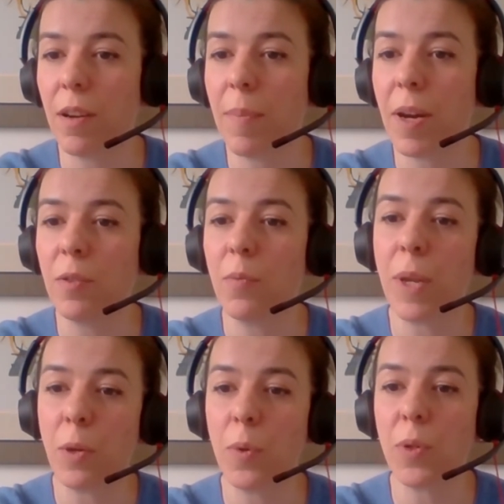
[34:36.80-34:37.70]
about
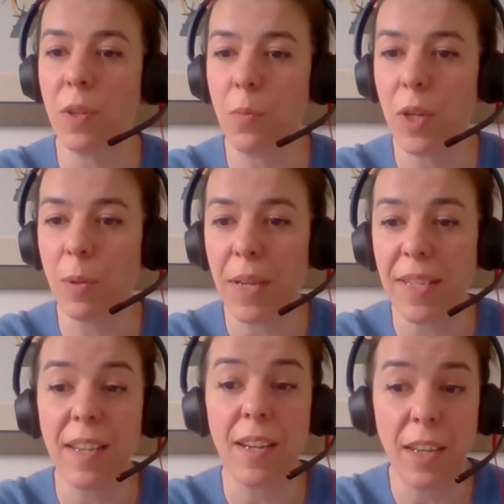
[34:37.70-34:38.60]
menopause in
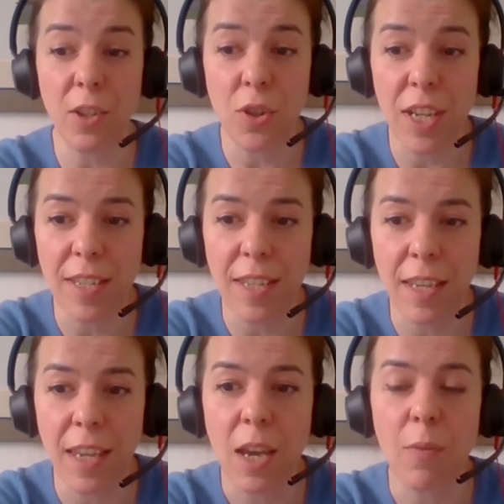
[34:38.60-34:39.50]
workplace are
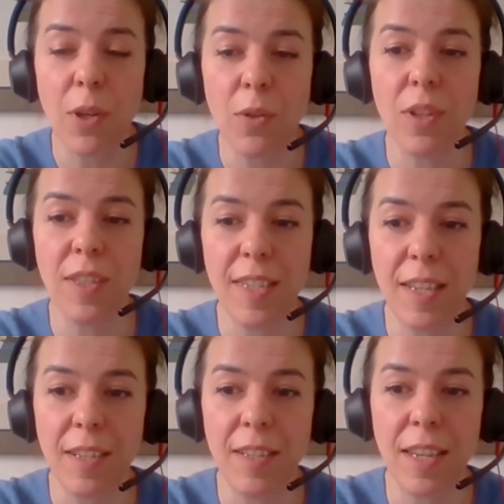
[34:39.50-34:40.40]
interesting when you
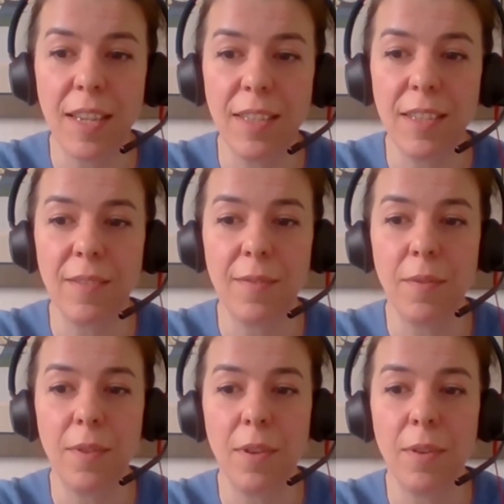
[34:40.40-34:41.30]
consider that
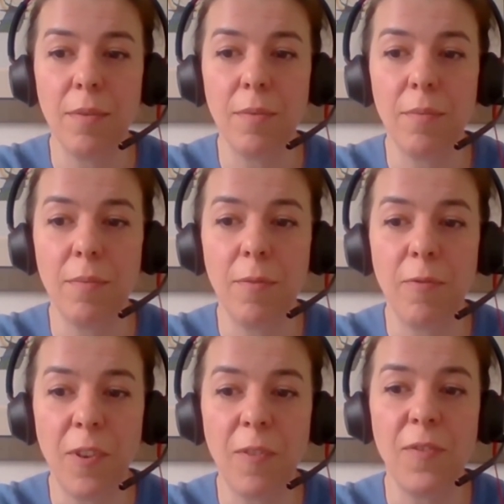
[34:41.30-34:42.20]
uh,
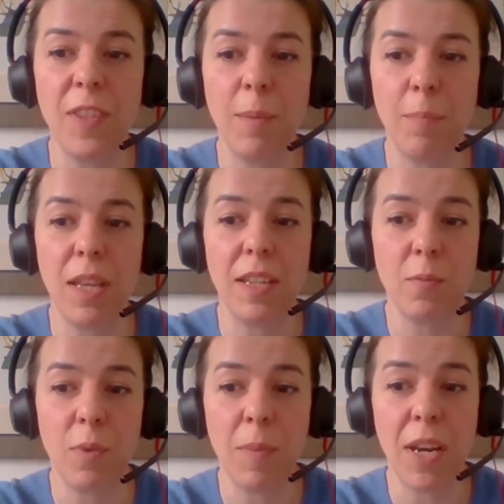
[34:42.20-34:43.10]
50
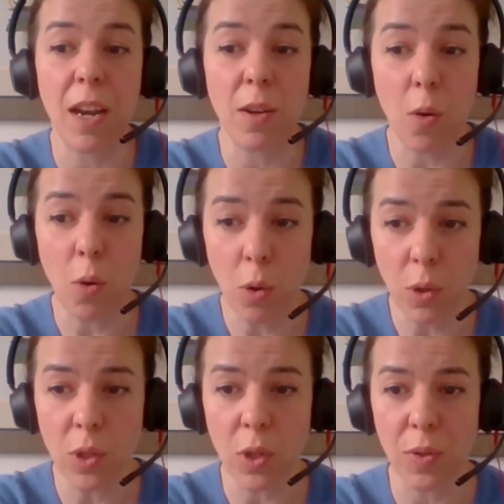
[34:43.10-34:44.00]
plus women are
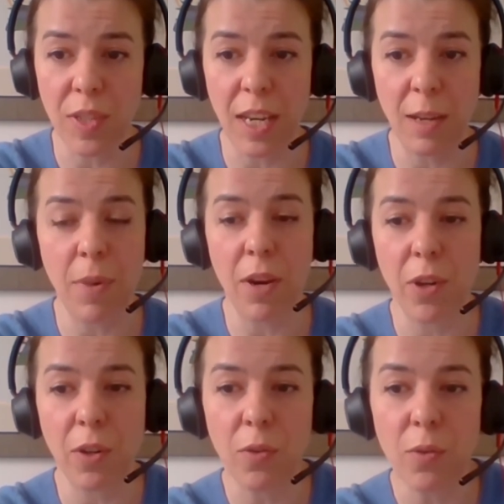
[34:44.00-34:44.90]
also seen by
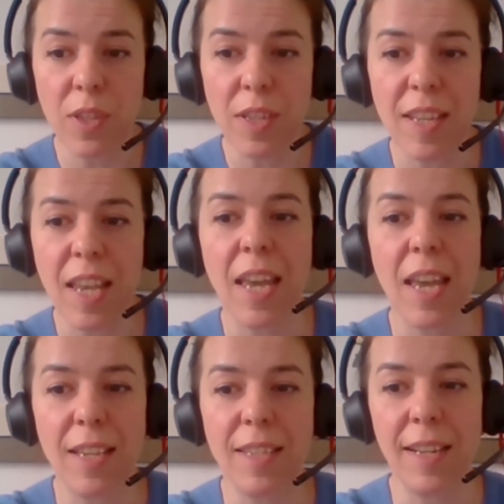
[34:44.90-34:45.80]
recruiters
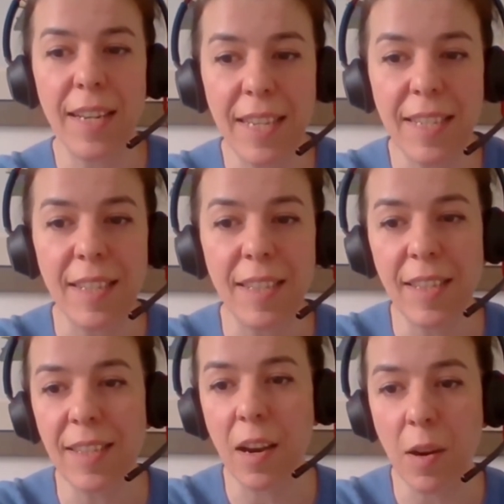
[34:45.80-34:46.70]
as the least
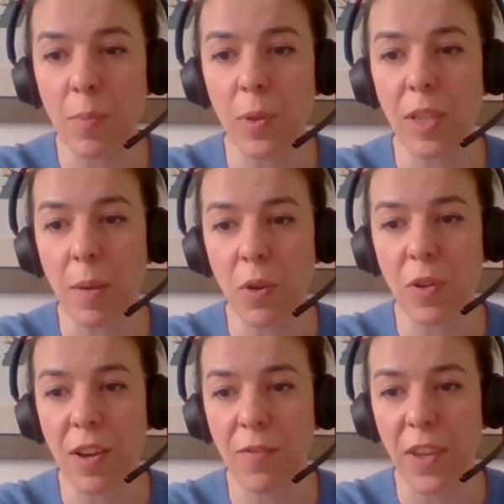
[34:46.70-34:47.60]
desirable
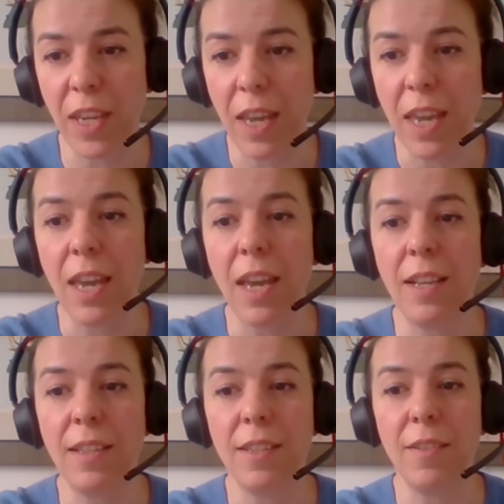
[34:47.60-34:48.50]
demographic
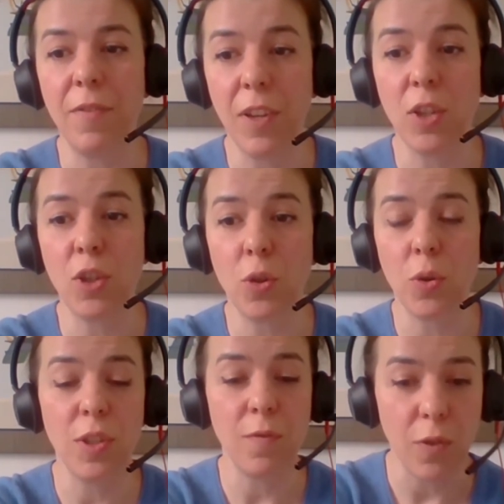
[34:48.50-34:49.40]
and first
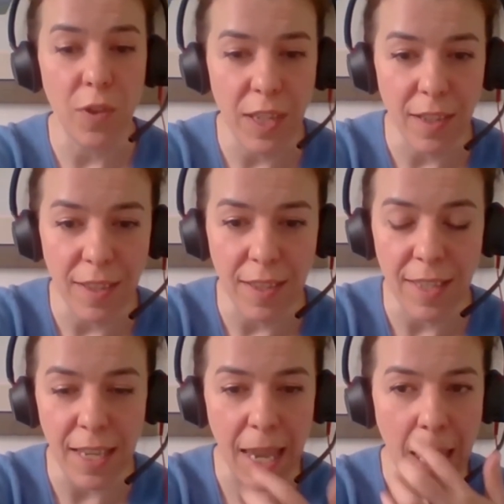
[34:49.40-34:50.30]
choice for
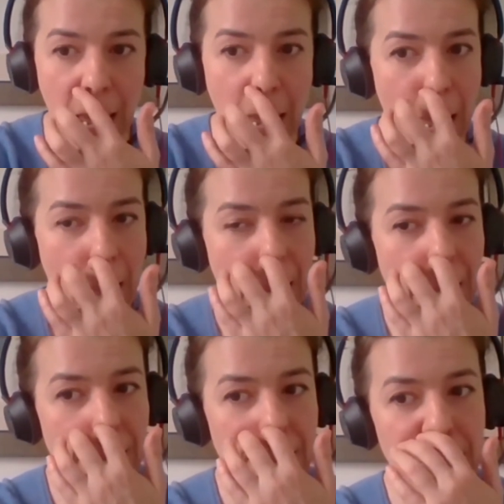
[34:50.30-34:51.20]
redundancy.
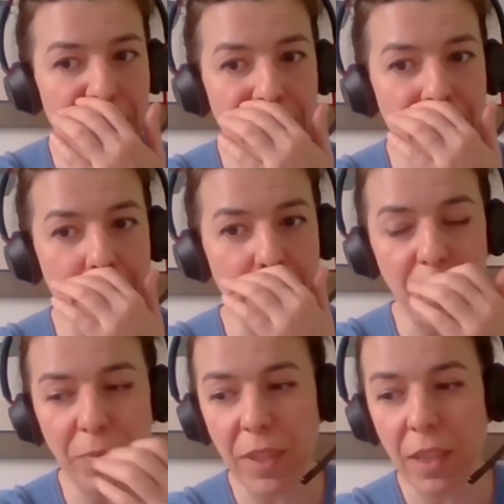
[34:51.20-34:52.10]
And um,